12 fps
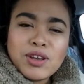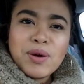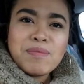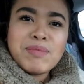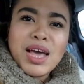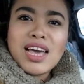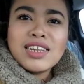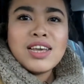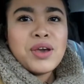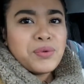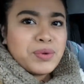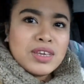on my,
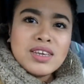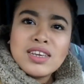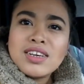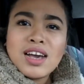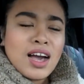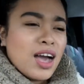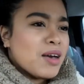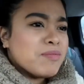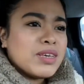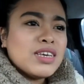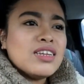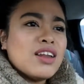we
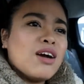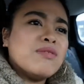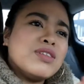coming home